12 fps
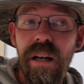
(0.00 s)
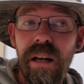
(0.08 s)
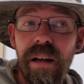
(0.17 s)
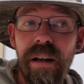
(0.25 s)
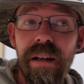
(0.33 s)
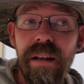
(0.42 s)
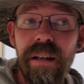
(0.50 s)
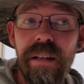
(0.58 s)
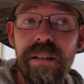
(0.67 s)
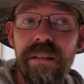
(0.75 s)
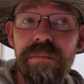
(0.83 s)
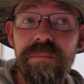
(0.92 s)

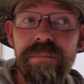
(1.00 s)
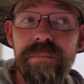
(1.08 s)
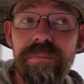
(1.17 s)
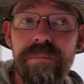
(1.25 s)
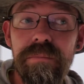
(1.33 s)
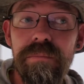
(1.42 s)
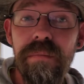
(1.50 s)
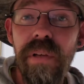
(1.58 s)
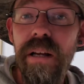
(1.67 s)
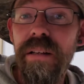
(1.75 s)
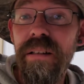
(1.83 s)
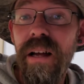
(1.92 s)
I
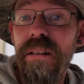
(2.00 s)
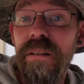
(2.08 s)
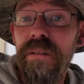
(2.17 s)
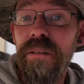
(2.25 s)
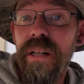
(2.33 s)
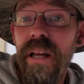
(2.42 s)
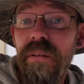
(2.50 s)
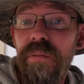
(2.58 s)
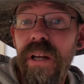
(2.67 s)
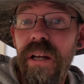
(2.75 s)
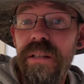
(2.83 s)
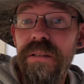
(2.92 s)
literally have
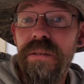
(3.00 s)
yet